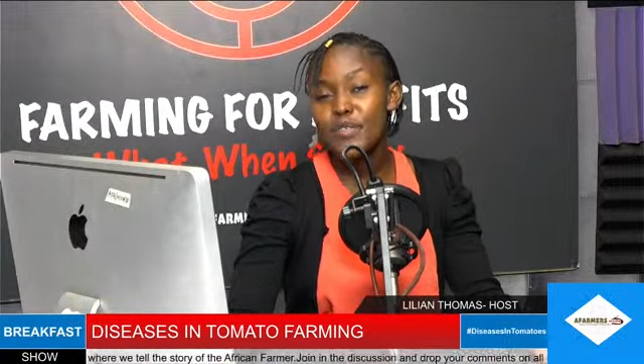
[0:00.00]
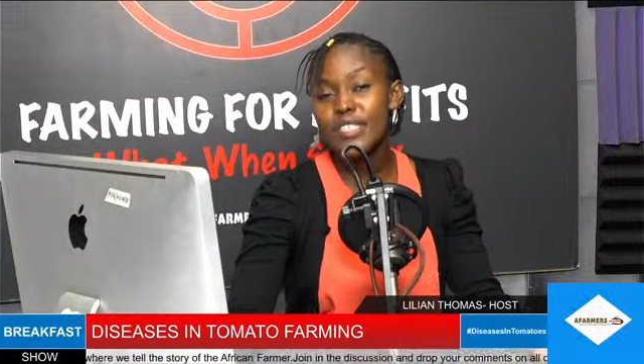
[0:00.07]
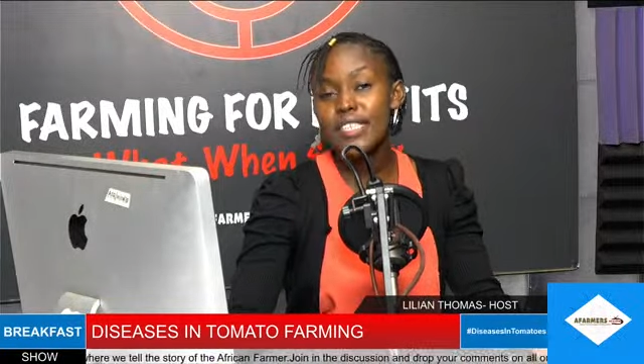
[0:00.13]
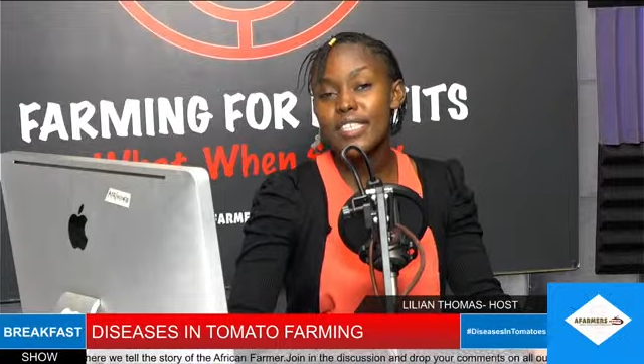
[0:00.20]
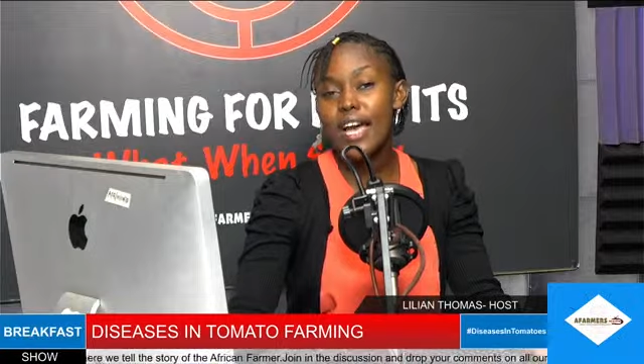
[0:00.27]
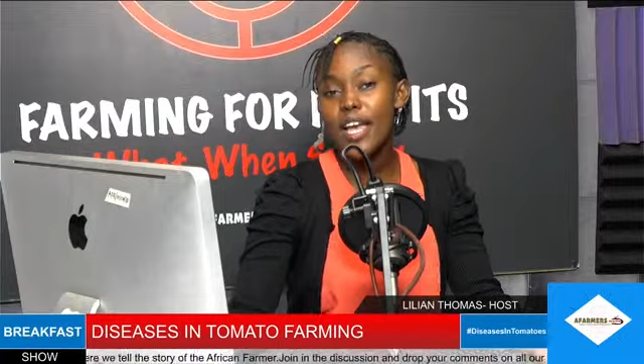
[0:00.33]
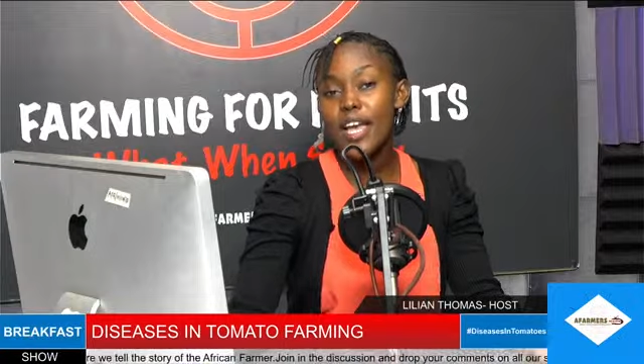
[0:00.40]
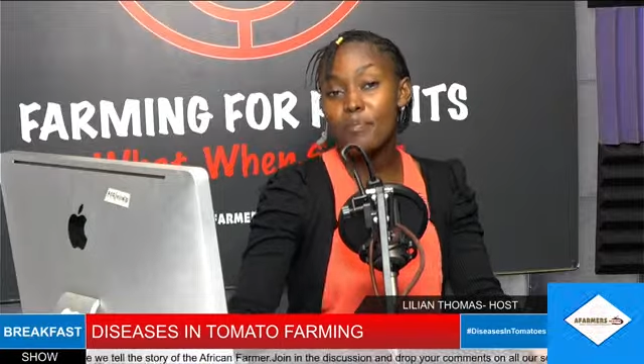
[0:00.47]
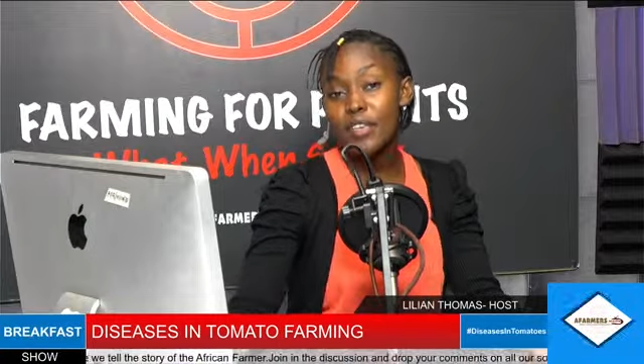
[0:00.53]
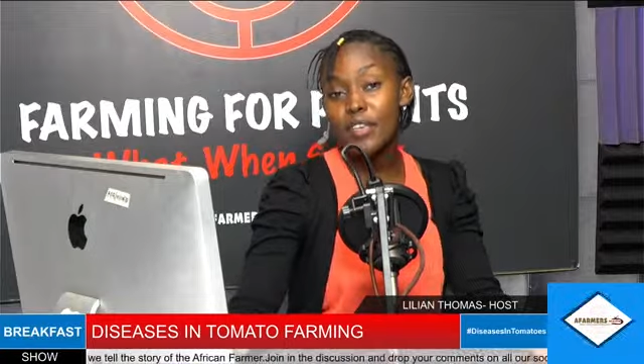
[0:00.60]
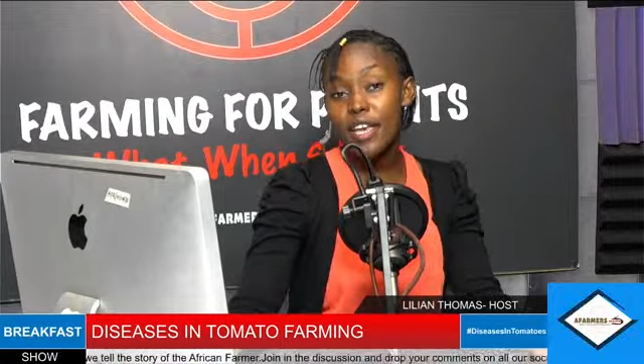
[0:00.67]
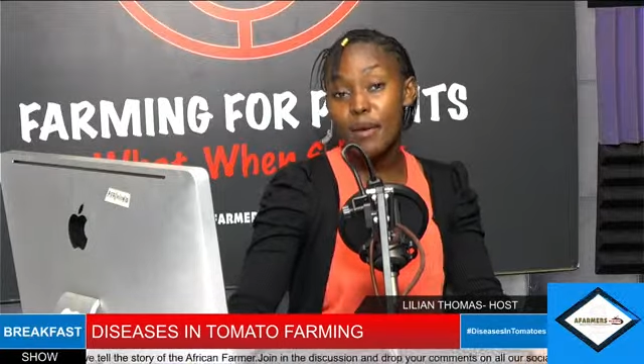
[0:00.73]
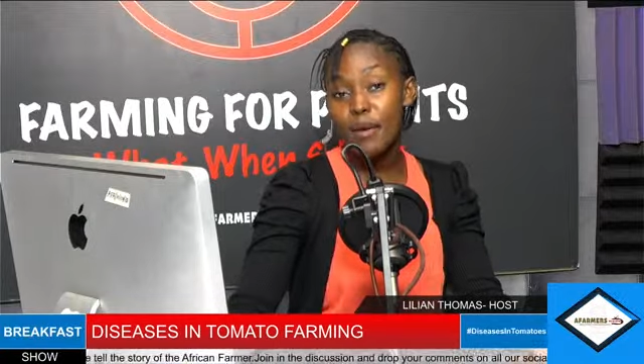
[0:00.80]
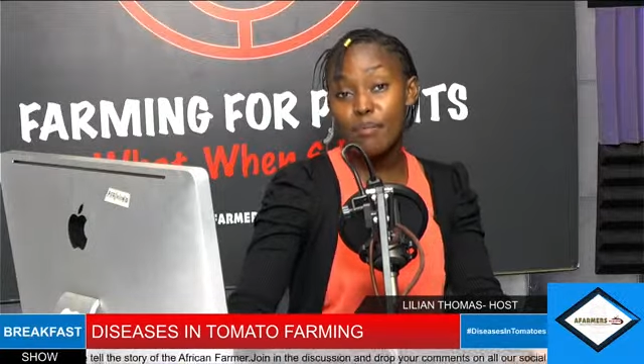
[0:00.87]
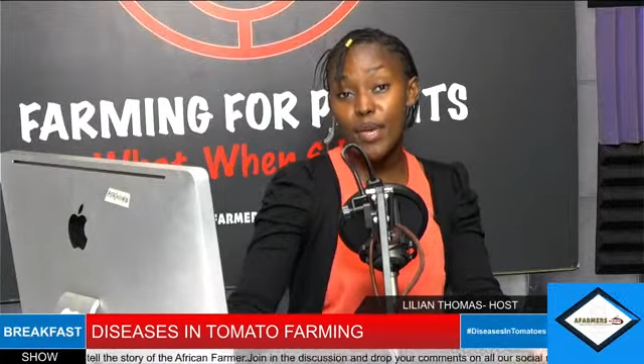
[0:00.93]
IPM
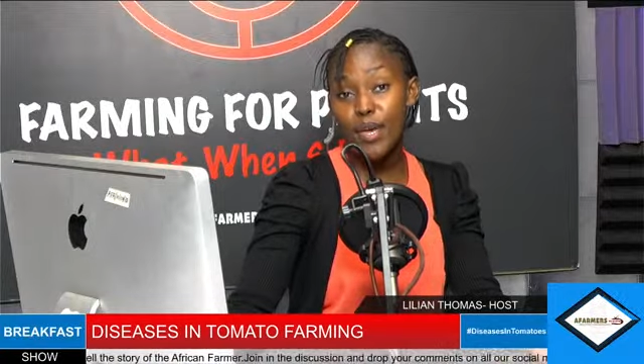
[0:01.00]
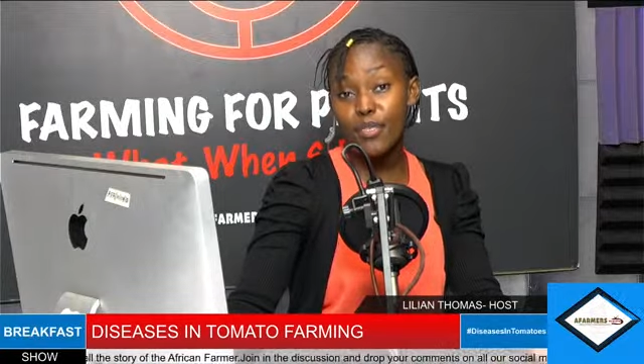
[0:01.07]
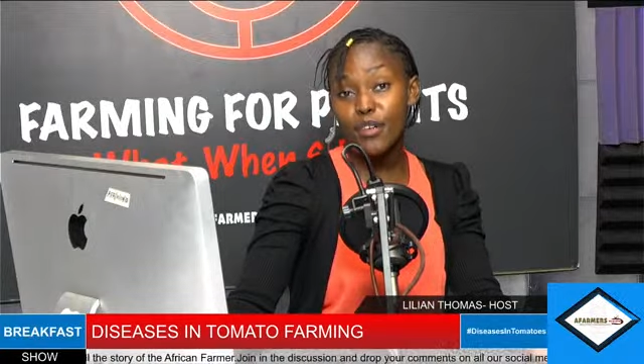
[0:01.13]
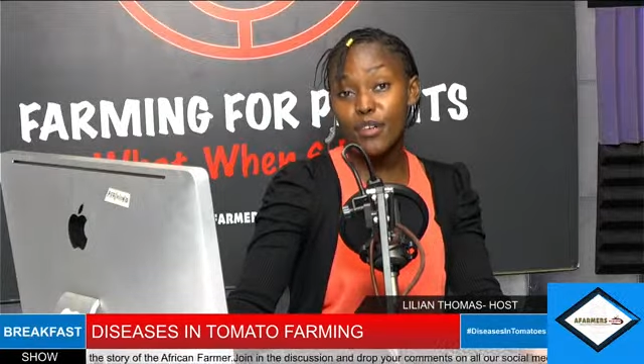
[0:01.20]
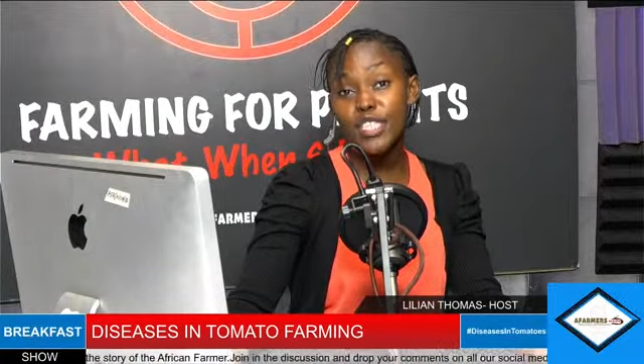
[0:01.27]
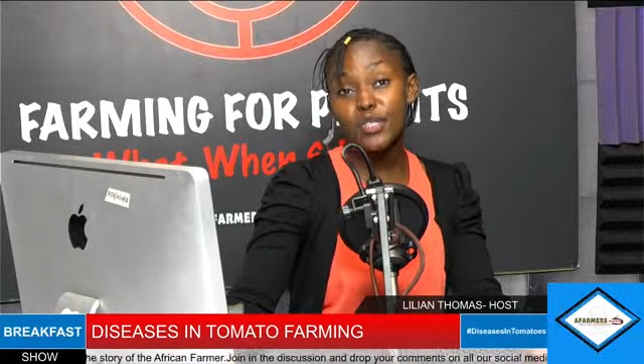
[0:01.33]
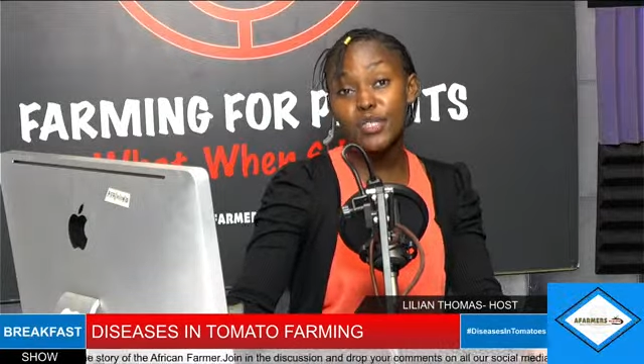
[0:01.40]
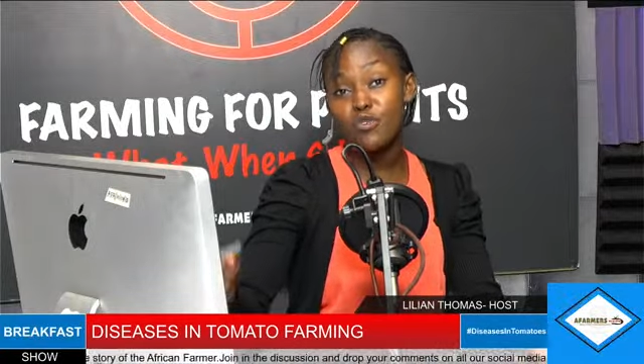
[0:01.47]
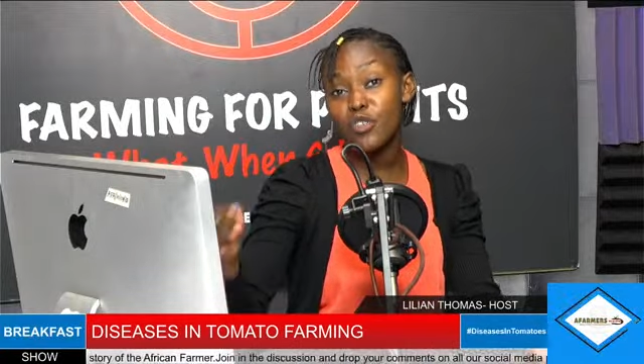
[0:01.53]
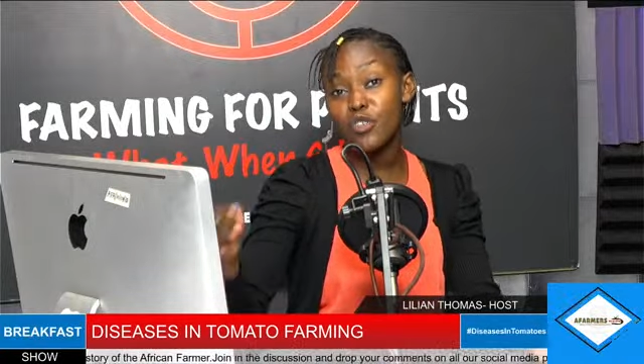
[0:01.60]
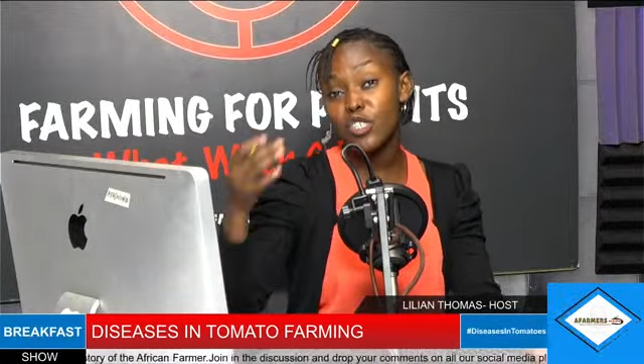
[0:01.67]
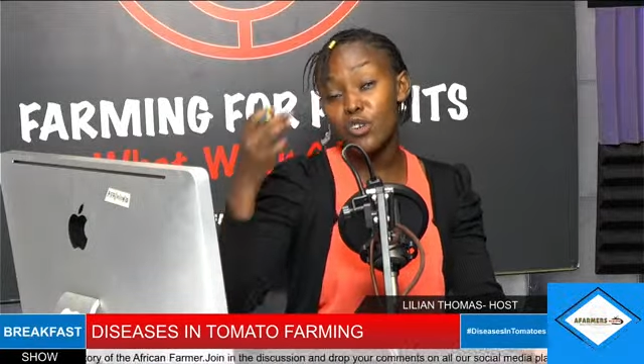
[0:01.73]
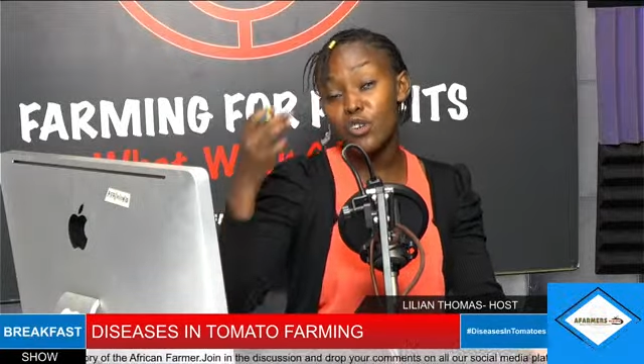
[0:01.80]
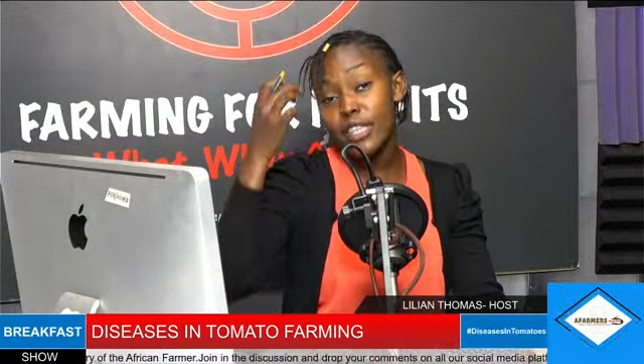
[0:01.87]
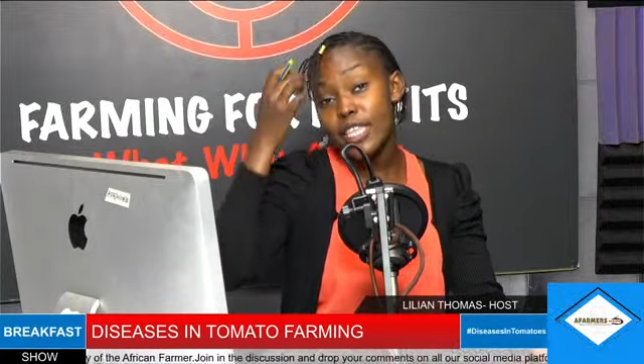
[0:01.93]
methods to control
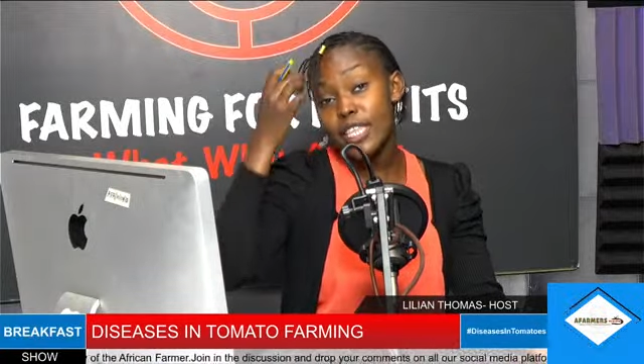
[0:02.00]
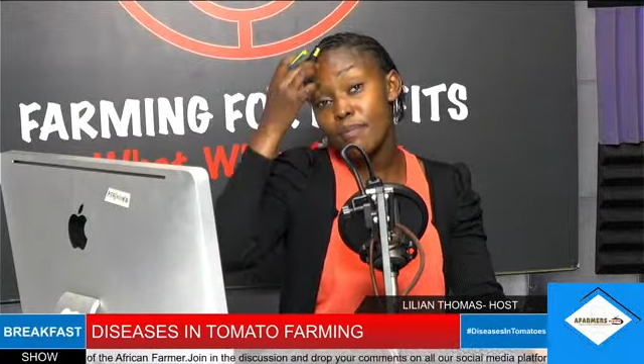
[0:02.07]
them